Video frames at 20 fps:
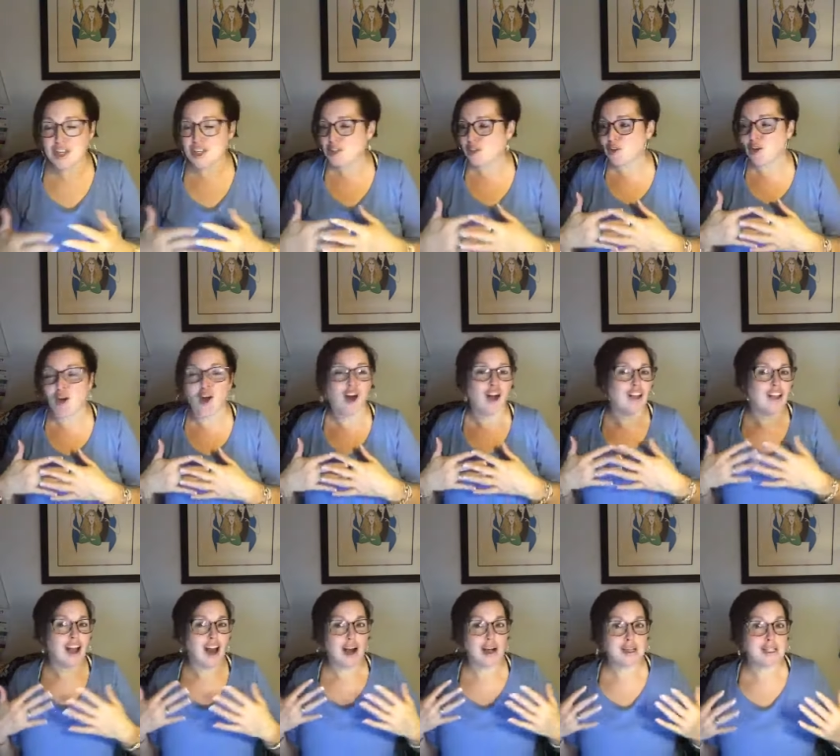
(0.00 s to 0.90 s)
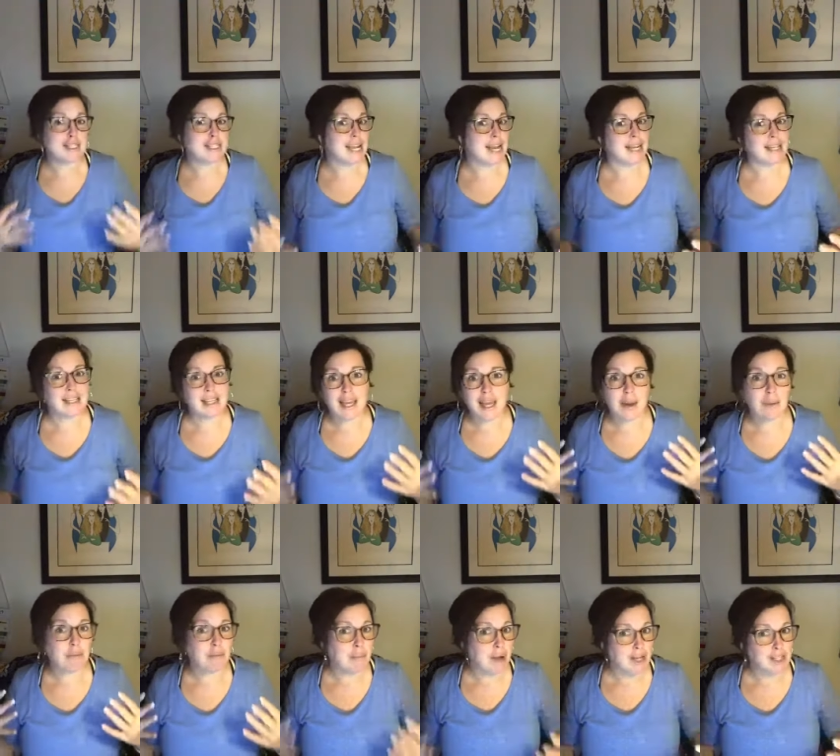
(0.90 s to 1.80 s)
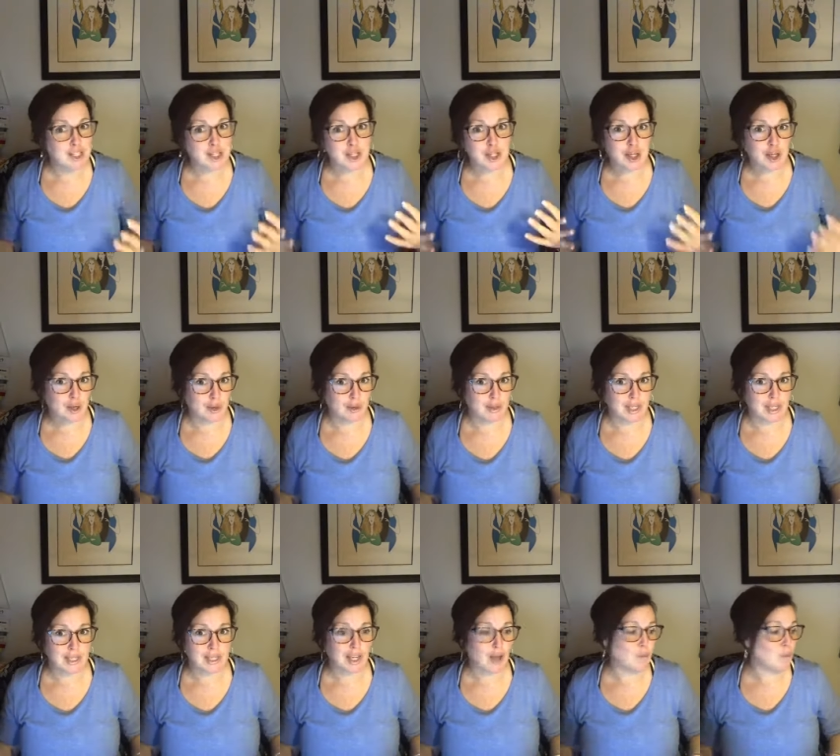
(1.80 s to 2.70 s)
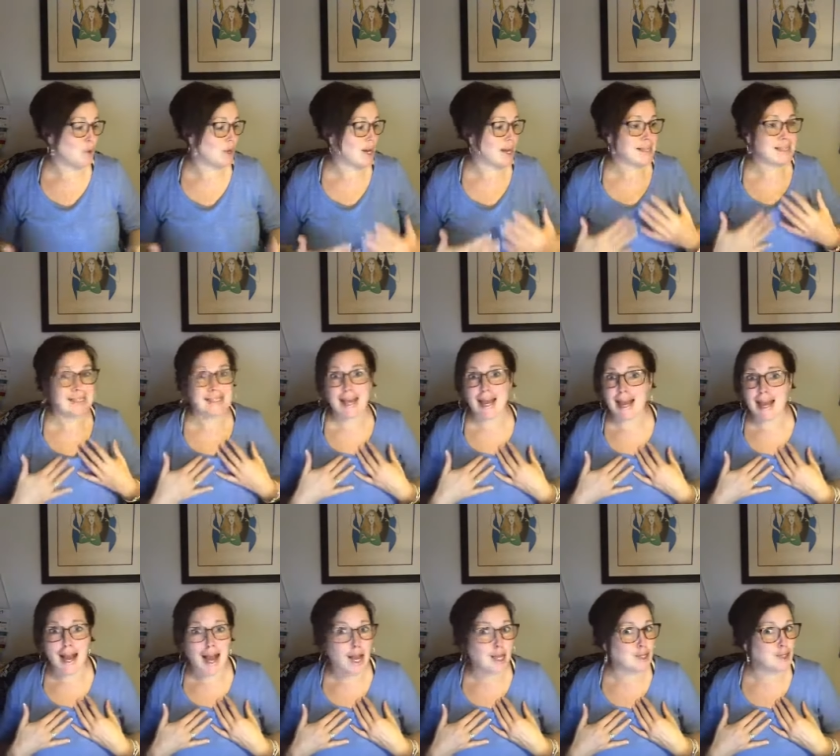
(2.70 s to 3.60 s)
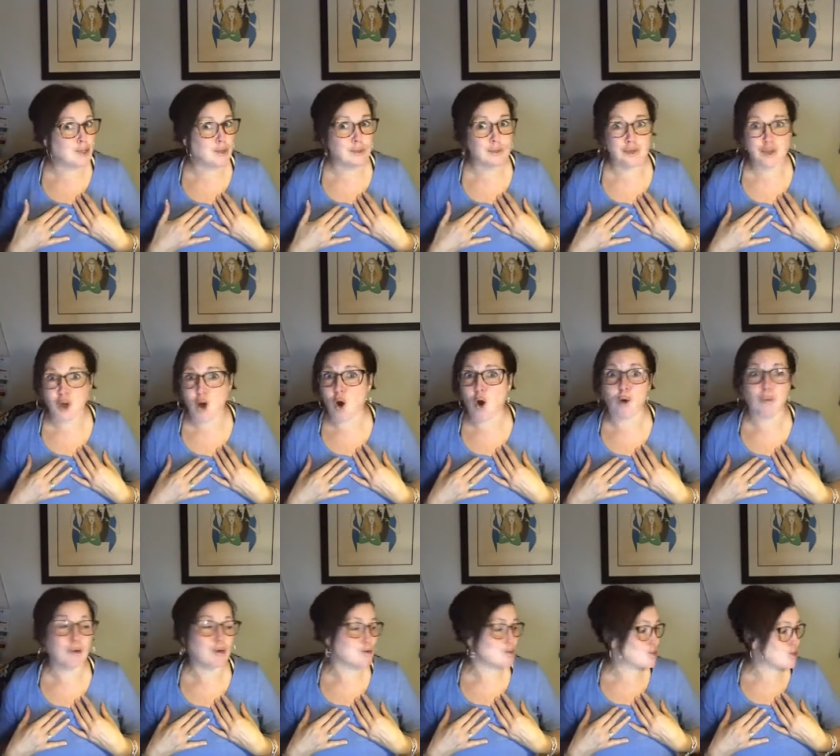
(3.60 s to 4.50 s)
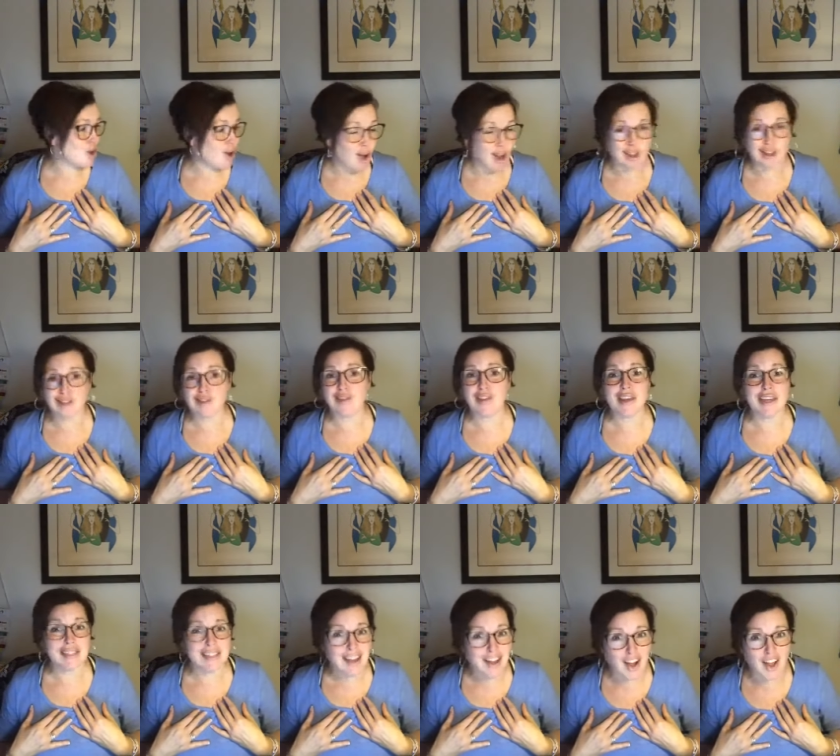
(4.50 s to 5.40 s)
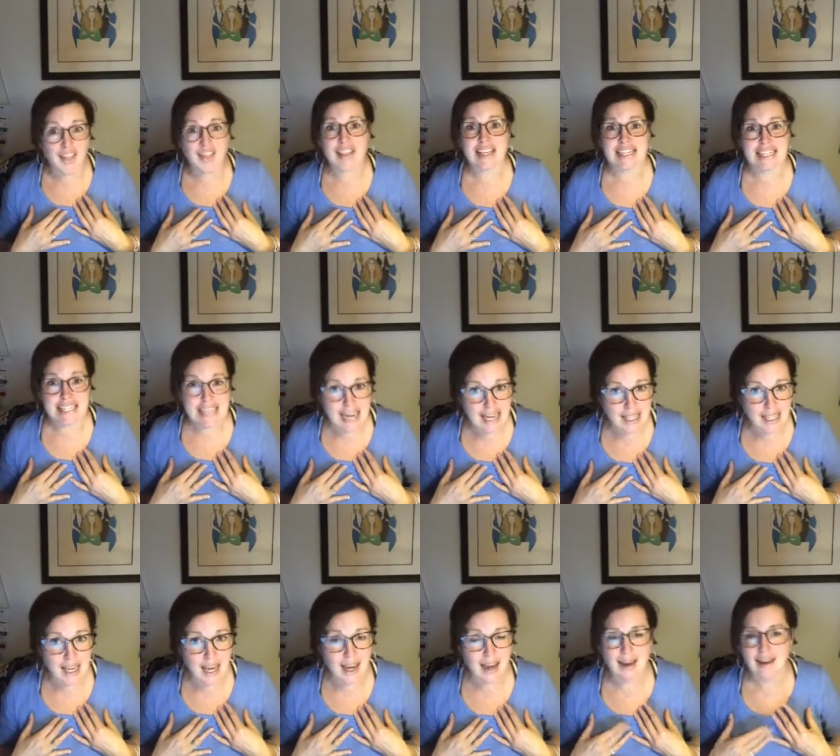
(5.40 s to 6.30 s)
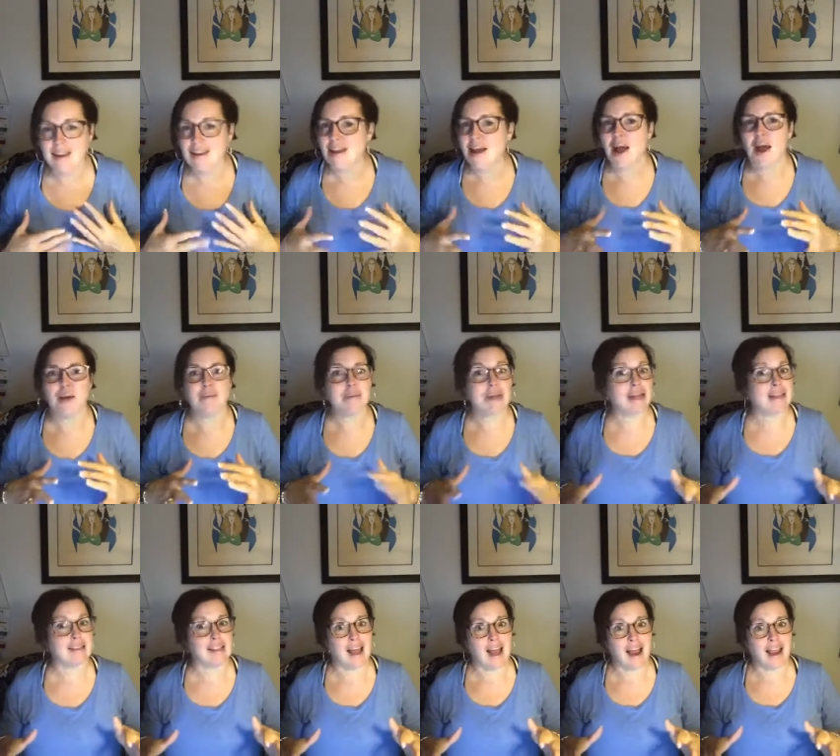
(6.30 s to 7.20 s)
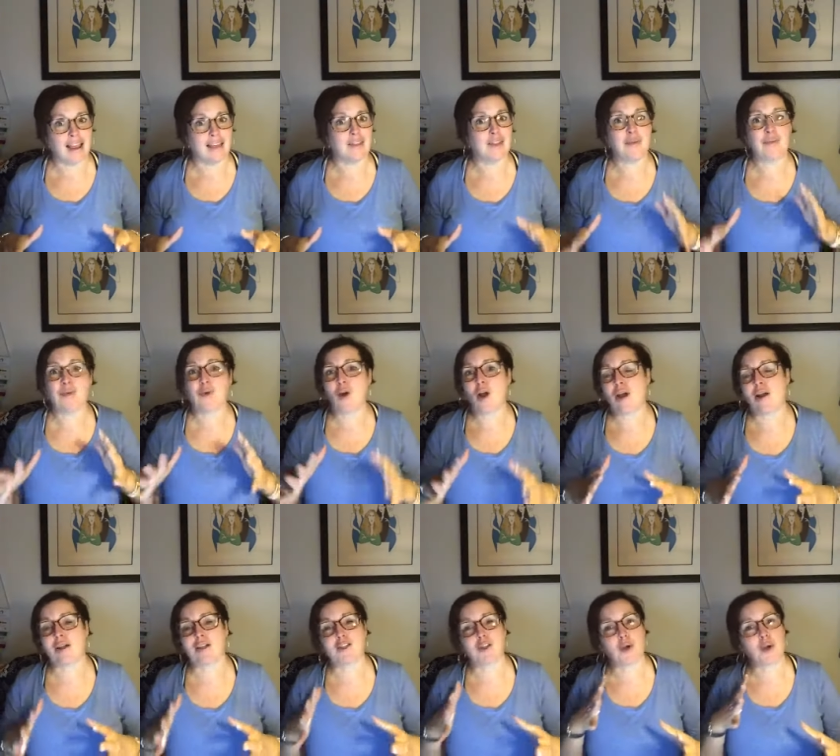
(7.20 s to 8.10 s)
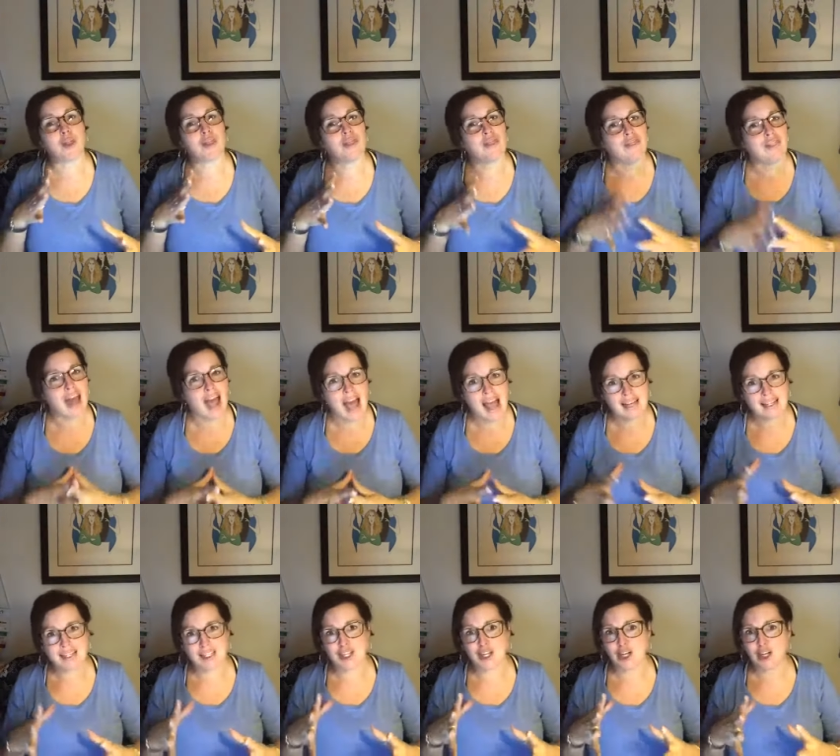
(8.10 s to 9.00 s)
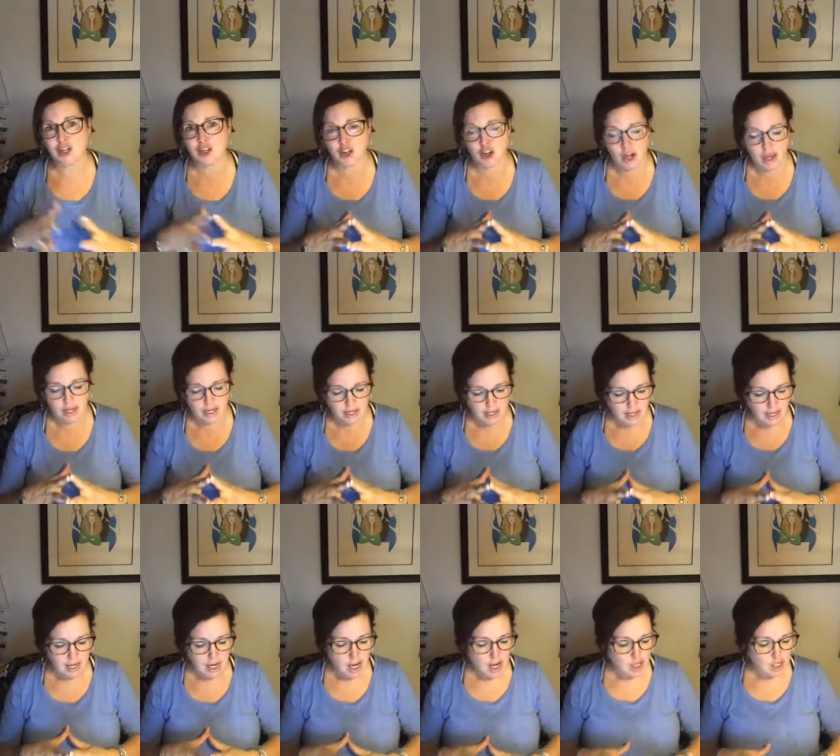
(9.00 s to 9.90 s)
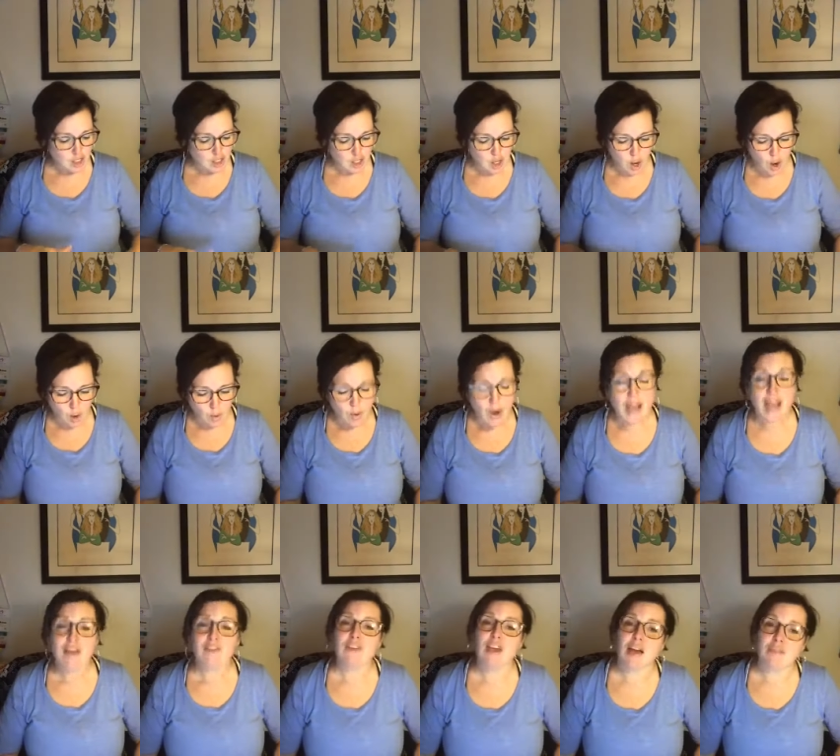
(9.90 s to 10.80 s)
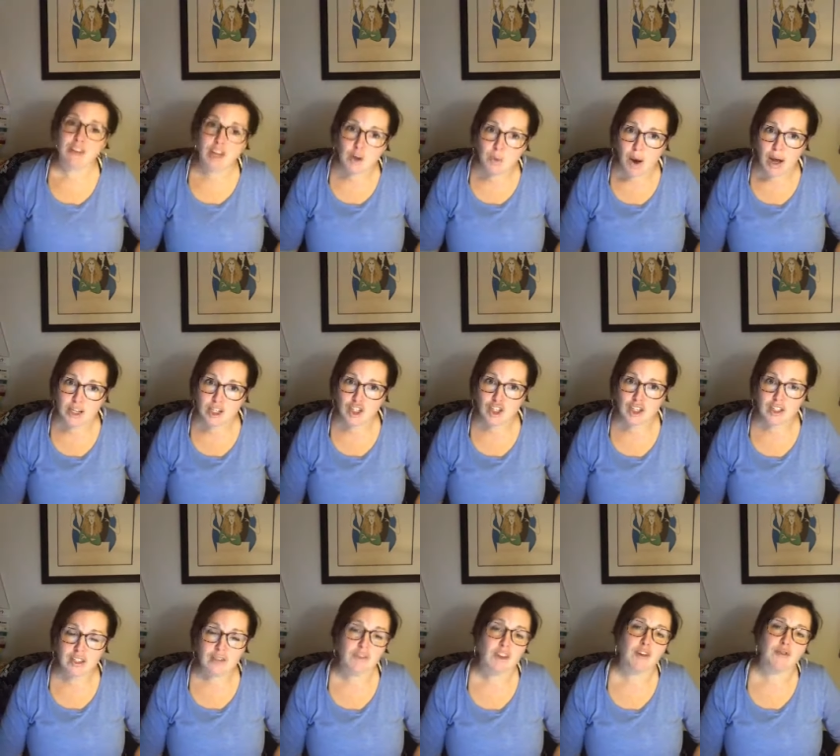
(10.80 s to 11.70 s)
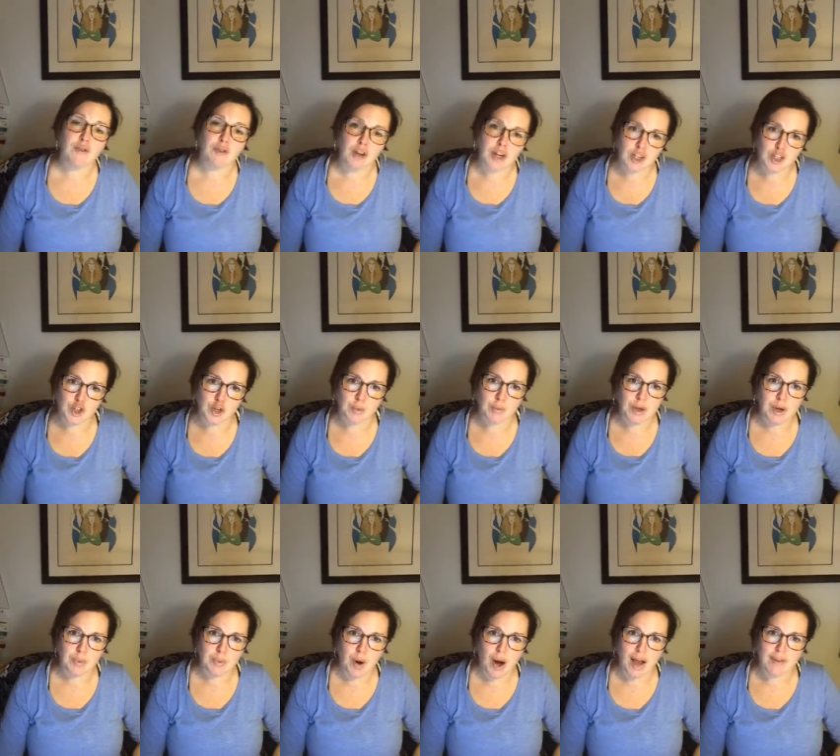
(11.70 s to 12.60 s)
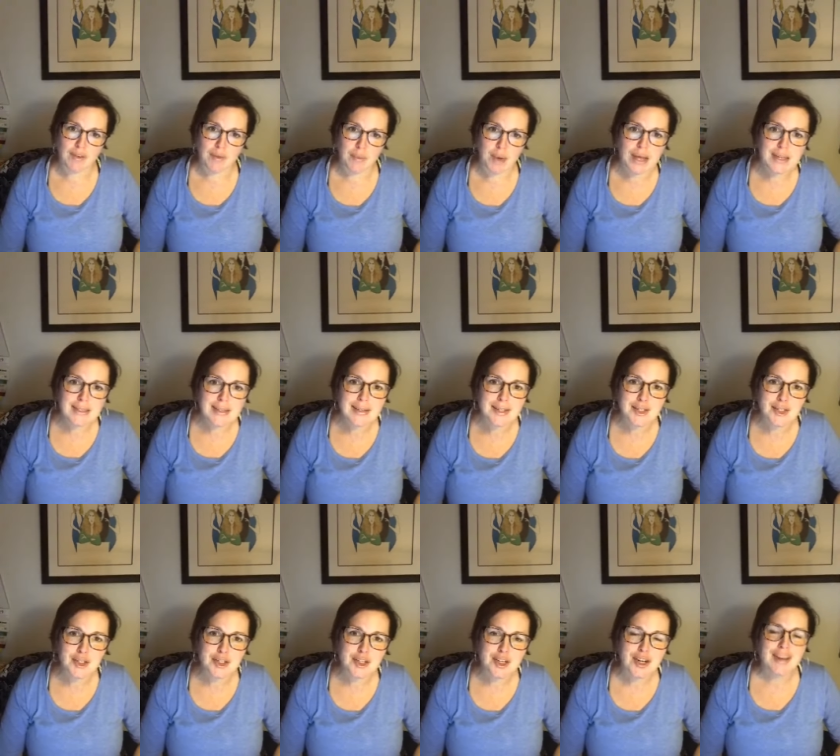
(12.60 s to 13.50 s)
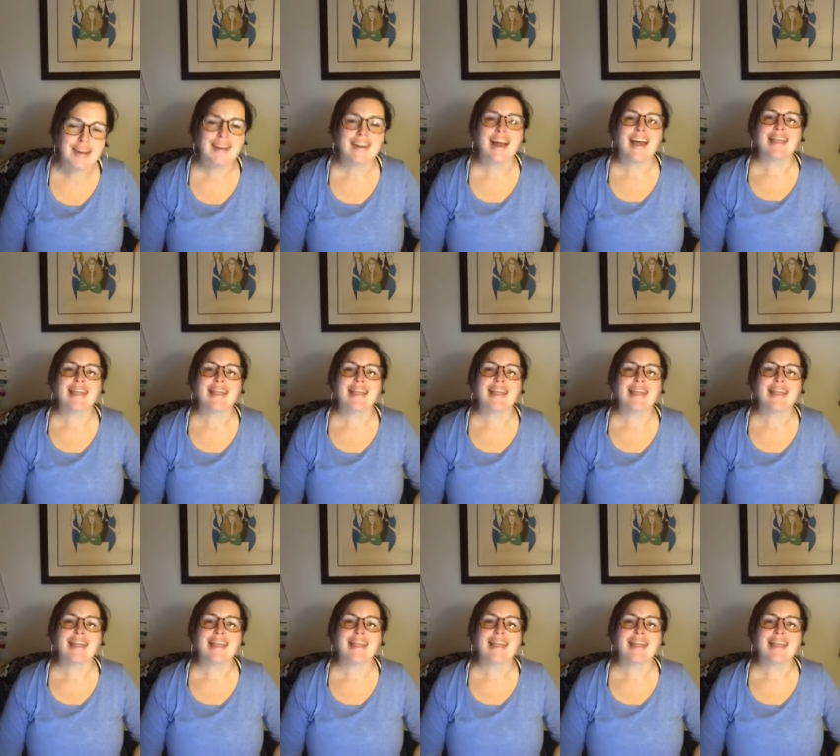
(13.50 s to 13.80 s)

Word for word: These are all our daily must uses. And when I say I use almost all of these on the daily, I'm not lying. The products are that good. So if you have any questions, feel free to shoot me a private message.